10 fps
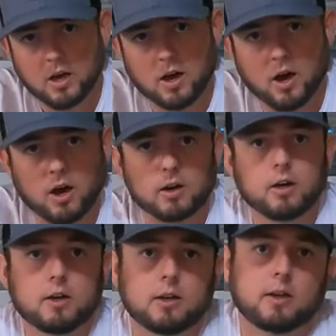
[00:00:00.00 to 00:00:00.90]

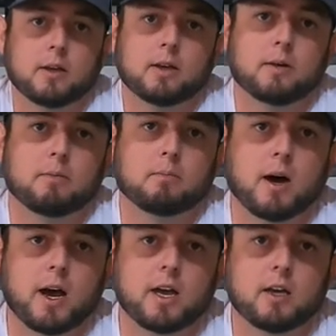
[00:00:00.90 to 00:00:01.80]
on
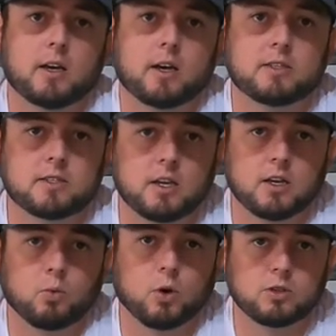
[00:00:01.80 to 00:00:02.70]
my
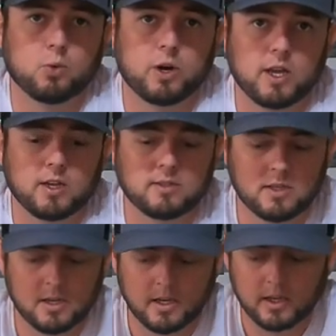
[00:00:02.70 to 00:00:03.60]
Ascend
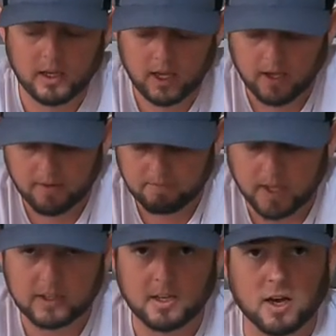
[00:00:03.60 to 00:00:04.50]
128T,
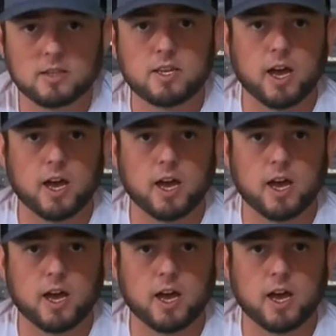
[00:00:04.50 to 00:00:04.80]
it does